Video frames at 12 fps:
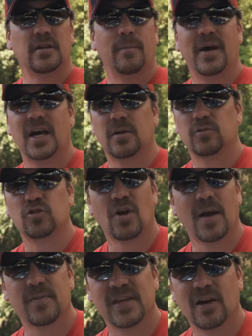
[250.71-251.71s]
then the bottom
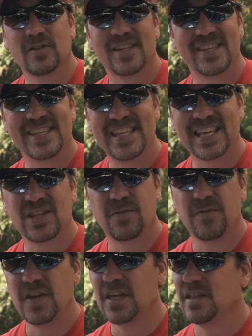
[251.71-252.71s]
drops out to 6
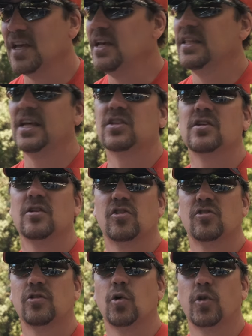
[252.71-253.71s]
feet, that's gonna
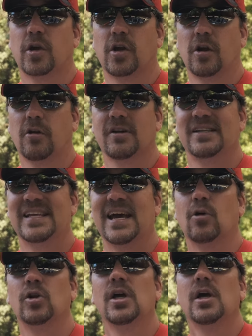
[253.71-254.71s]
slow the current
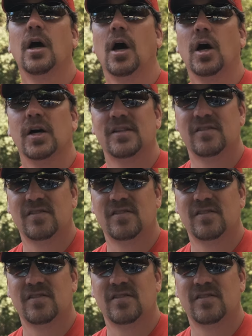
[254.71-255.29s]
down a